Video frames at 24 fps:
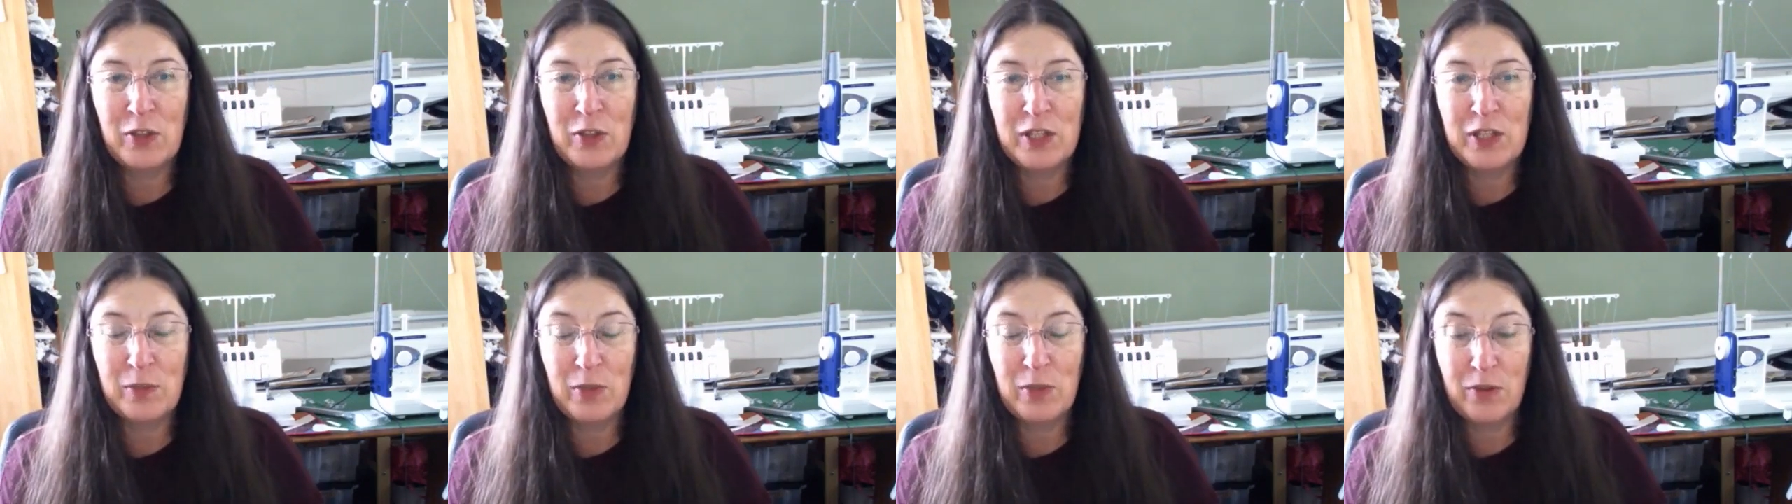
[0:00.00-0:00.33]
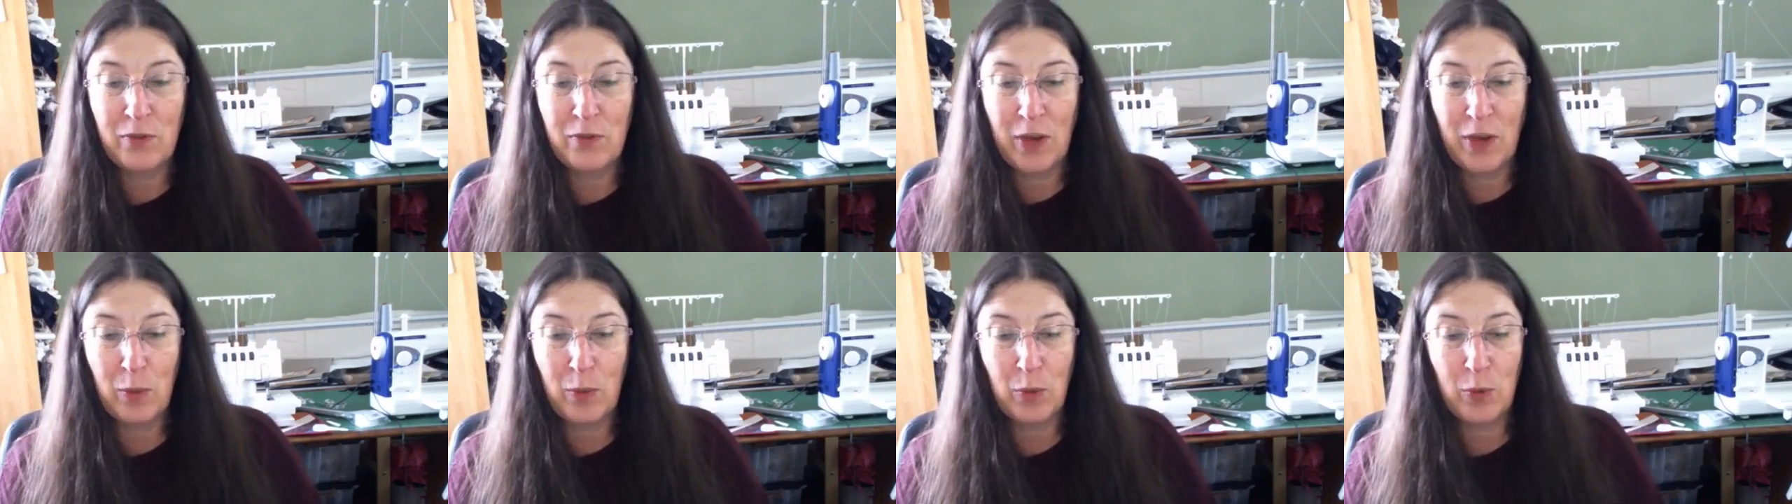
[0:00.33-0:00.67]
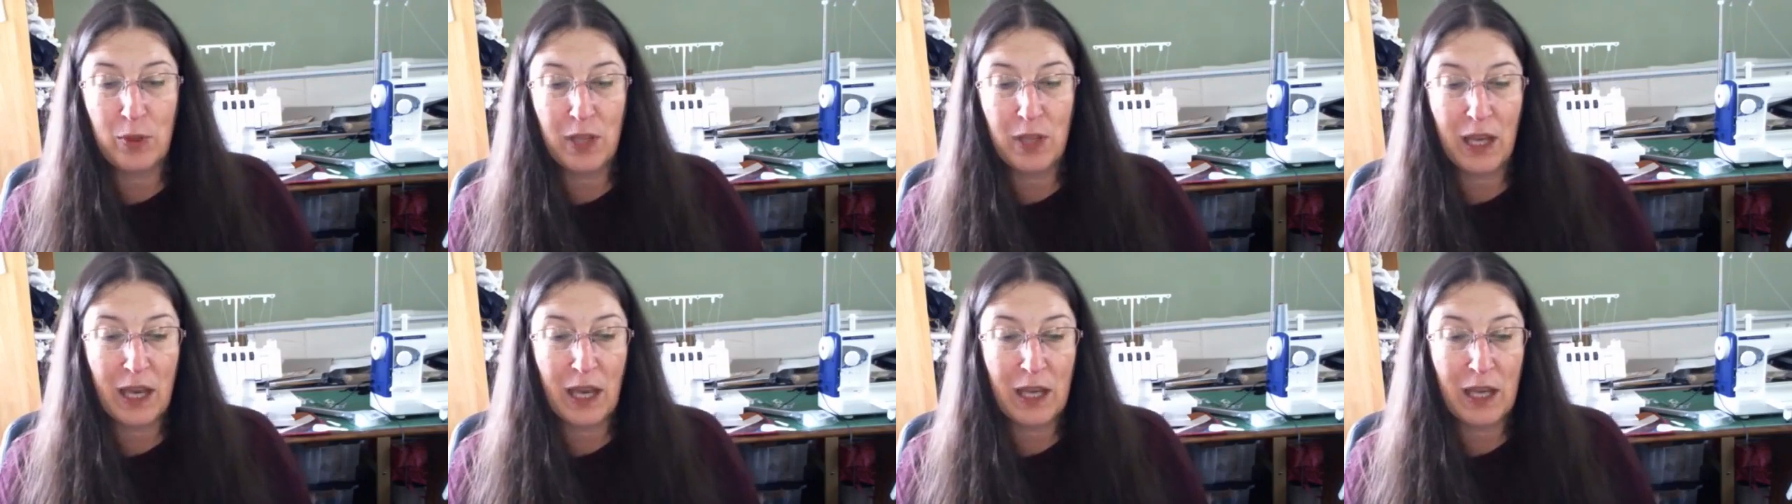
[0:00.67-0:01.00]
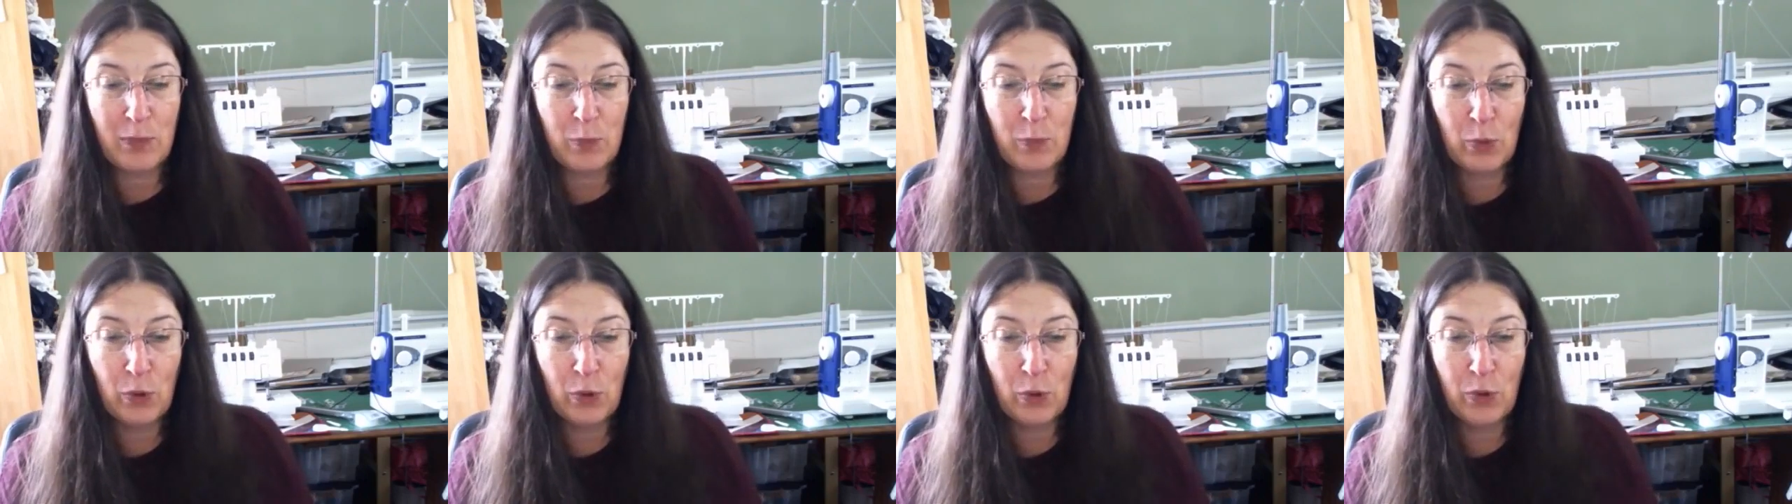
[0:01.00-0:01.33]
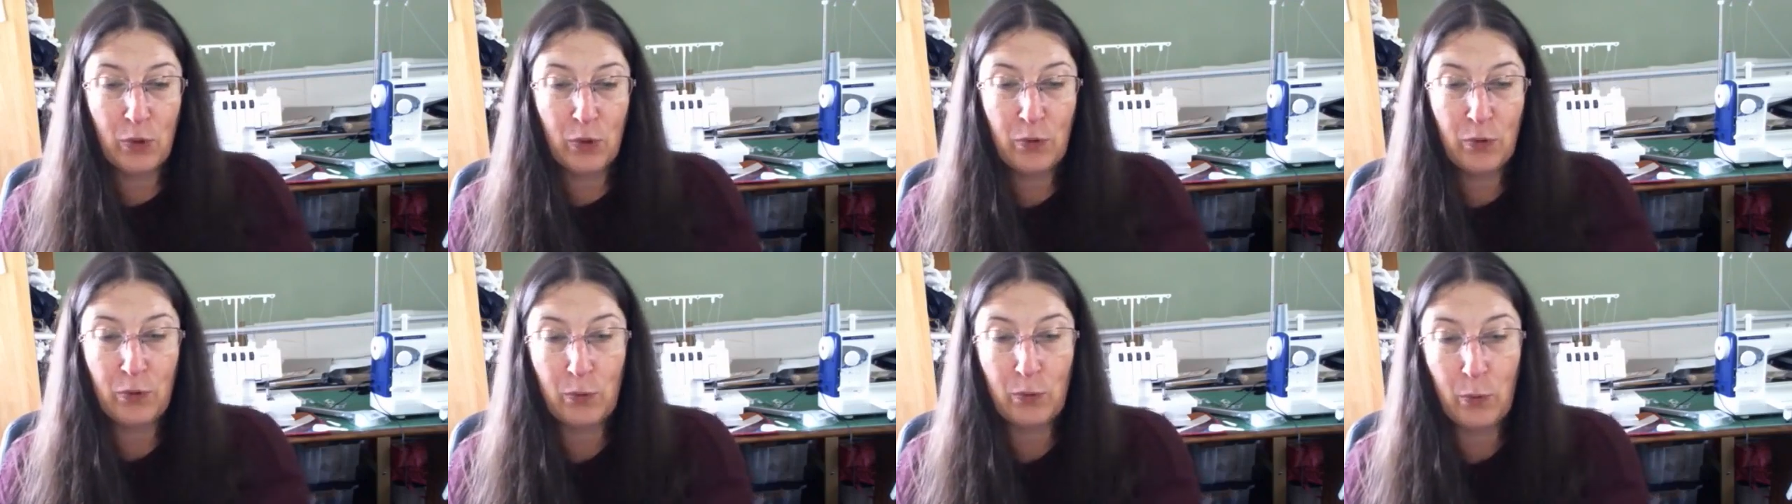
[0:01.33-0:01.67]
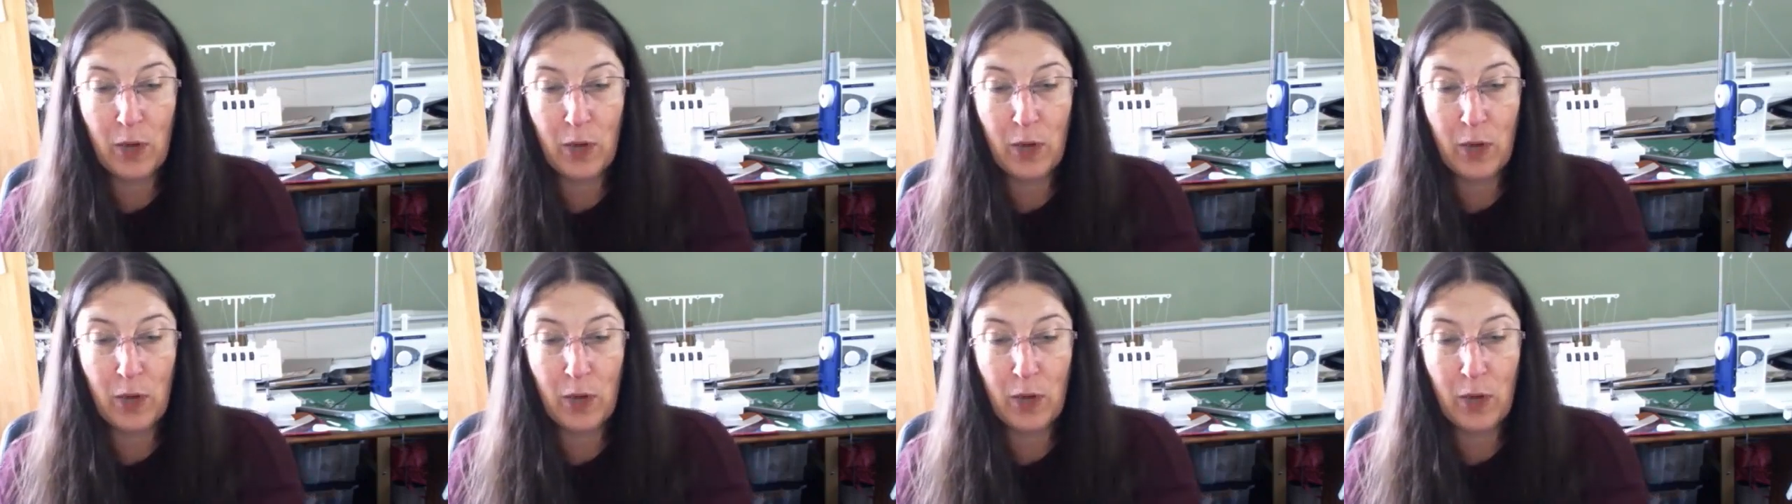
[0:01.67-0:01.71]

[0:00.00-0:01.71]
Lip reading: some of the fabric that I bought